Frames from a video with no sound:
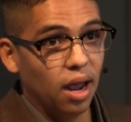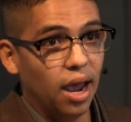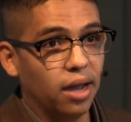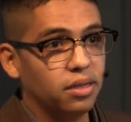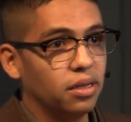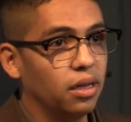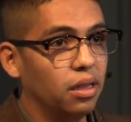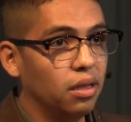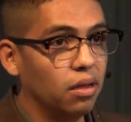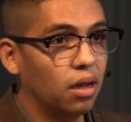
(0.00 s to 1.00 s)
at
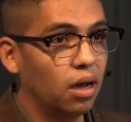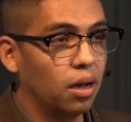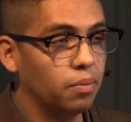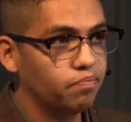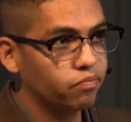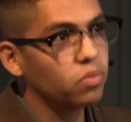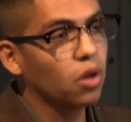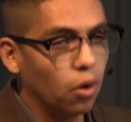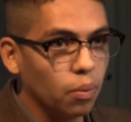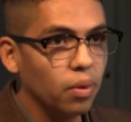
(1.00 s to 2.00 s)

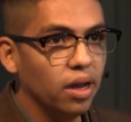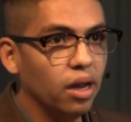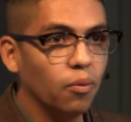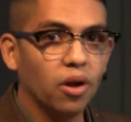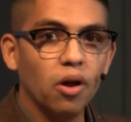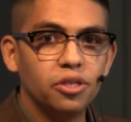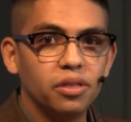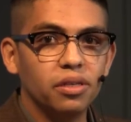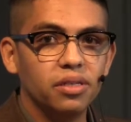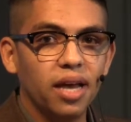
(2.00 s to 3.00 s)
in regards to
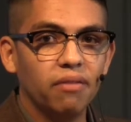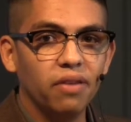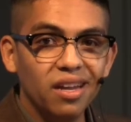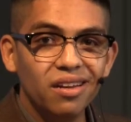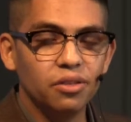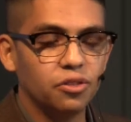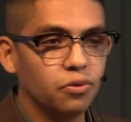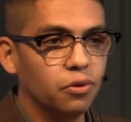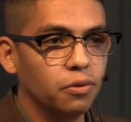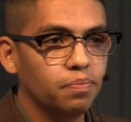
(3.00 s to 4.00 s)
the Santa Fe Indian
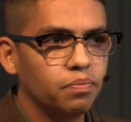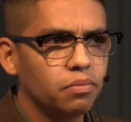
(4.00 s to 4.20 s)
School.